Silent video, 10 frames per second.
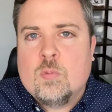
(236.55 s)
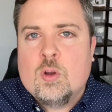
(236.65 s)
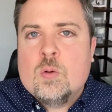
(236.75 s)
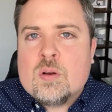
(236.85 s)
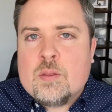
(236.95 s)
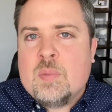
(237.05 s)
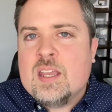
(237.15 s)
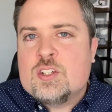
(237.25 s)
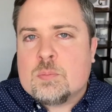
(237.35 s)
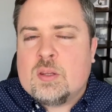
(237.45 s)
who are the
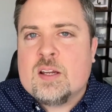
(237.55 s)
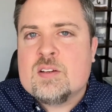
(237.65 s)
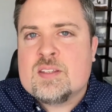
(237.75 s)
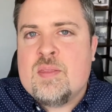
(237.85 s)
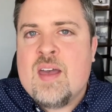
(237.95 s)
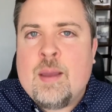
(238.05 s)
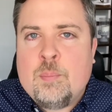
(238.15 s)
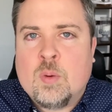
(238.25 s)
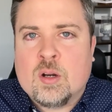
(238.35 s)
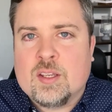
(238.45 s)
major players in
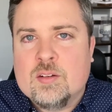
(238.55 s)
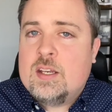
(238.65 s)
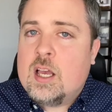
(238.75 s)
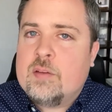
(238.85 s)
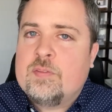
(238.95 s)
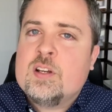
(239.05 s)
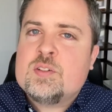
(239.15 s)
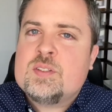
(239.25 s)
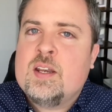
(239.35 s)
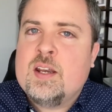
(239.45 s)
that market? Now, if you're
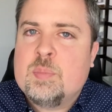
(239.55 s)
interested in a